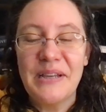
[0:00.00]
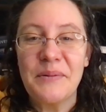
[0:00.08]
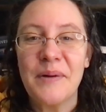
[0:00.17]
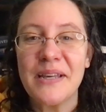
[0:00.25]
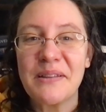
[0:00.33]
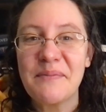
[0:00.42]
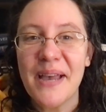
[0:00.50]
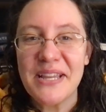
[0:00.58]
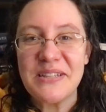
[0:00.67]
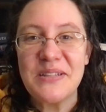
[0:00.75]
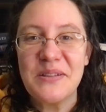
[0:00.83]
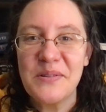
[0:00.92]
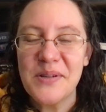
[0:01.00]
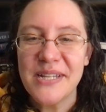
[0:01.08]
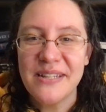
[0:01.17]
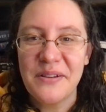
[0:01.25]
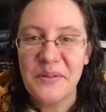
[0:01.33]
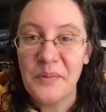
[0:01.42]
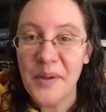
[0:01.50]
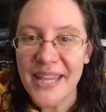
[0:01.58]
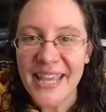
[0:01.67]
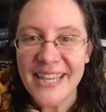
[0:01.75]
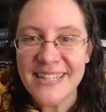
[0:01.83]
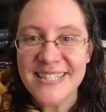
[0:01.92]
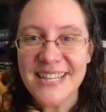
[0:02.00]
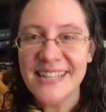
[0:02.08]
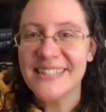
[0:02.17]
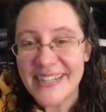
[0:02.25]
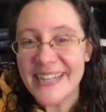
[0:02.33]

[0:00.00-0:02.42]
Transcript: And welcome back to week 18.